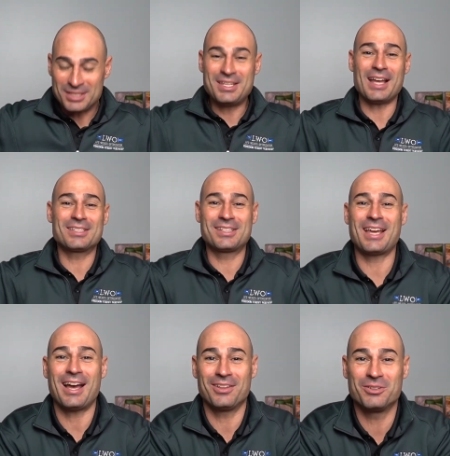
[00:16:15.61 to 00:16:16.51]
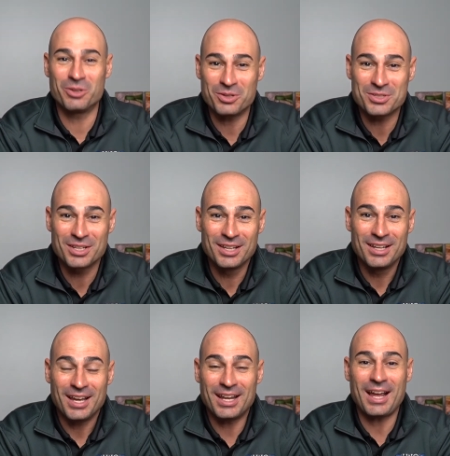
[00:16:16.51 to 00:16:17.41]
desk calendars
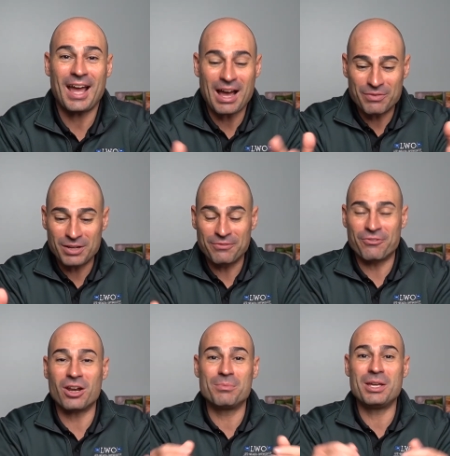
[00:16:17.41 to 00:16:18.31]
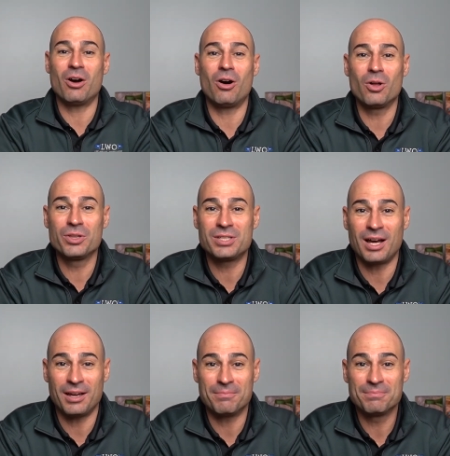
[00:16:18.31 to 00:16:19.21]
and I have it in front of me all the
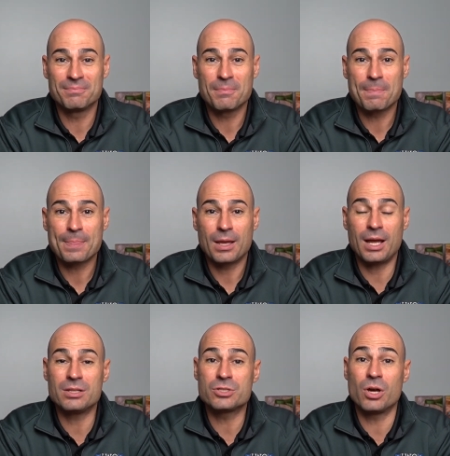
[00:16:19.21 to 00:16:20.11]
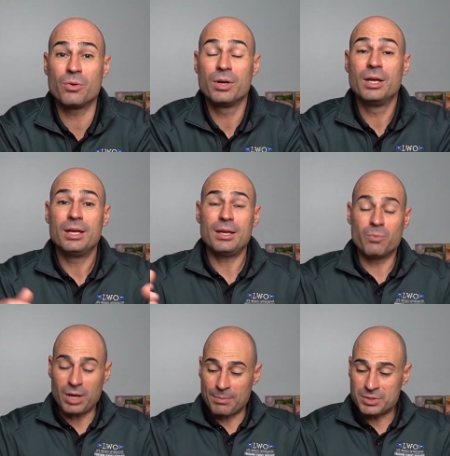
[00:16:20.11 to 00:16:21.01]
time. And so
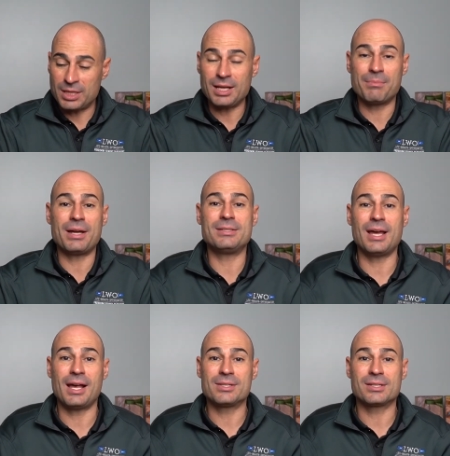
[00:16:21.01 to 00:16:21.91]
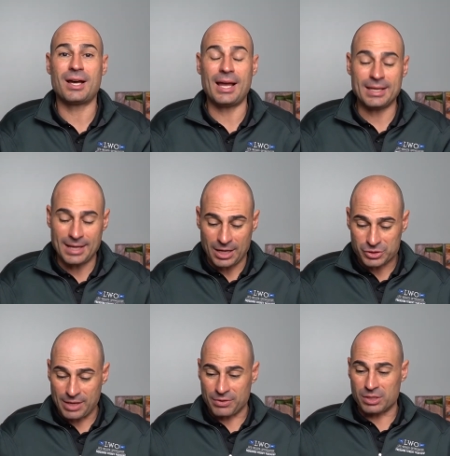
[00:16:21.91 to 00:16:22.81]
when I'm sitting at my desk, I can
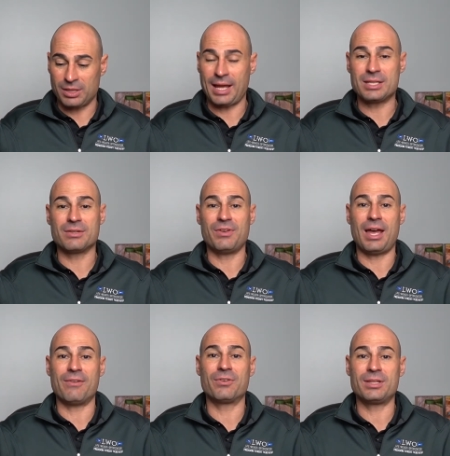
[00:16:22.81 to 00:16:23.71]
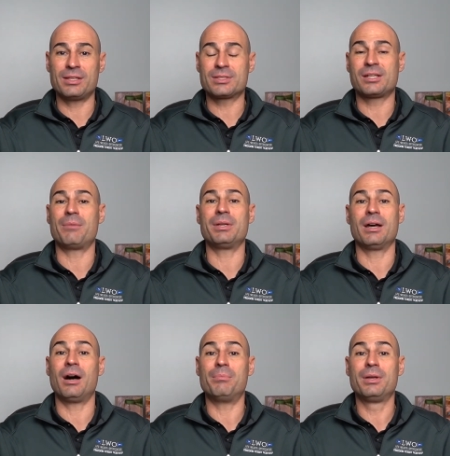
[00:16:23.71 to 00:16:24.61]
actually have a glance of everything that's
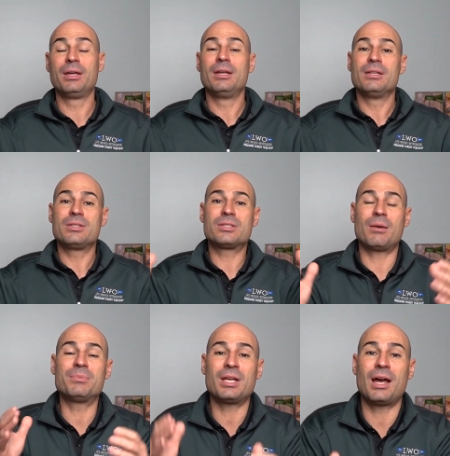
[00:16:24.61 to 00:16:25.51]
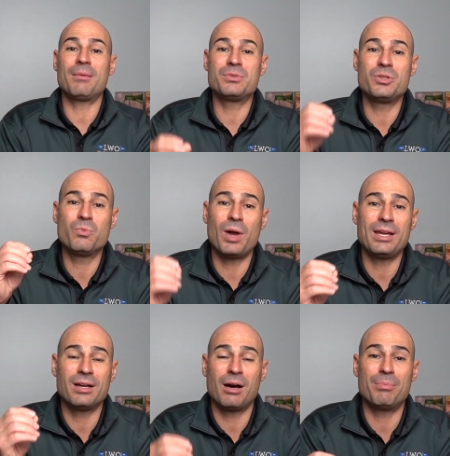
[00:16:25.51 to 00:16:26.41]
coming up. Sometimes you
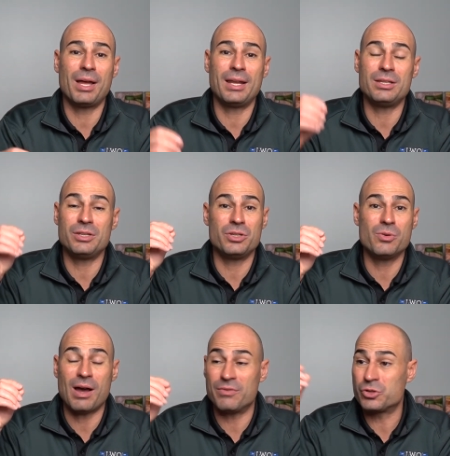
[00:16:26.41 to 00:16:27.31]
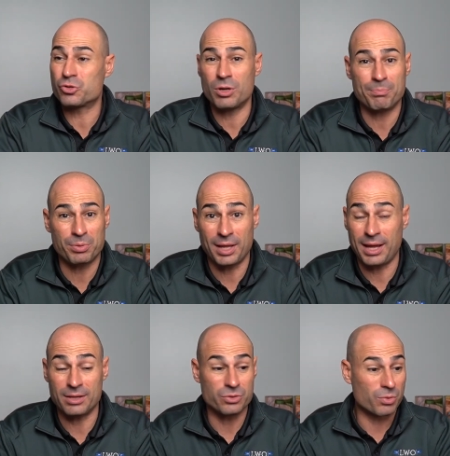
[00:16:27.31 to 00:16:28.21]
wake up and you have a trip
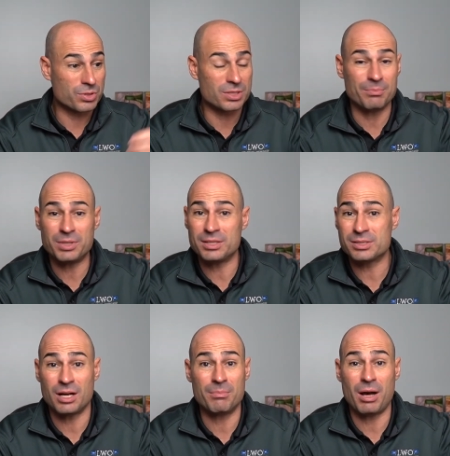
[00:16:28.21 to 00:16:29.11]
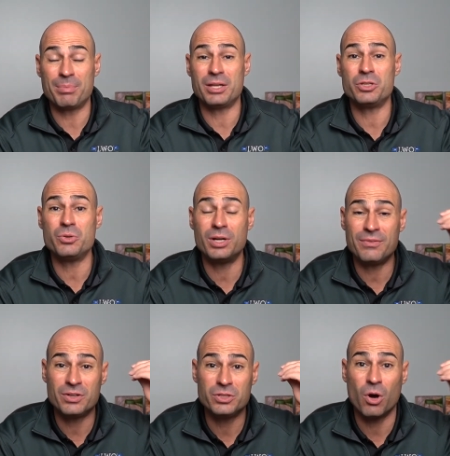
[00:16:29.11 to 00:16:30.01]
planned or something's come up and you didn't
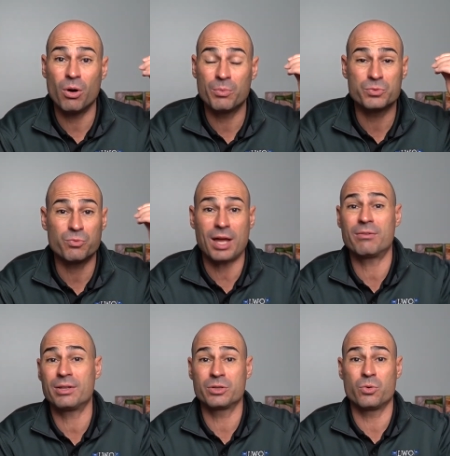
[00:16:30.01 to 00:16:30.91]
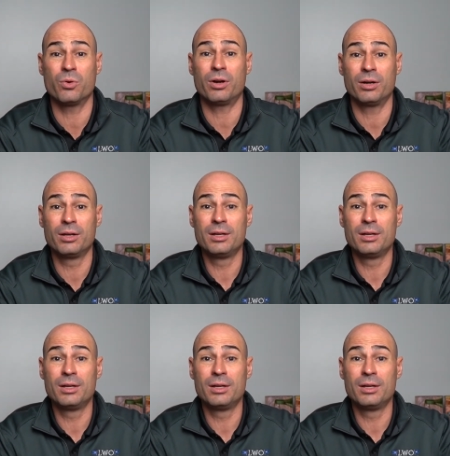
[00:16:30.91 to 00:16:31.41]
even know it was right around the corner.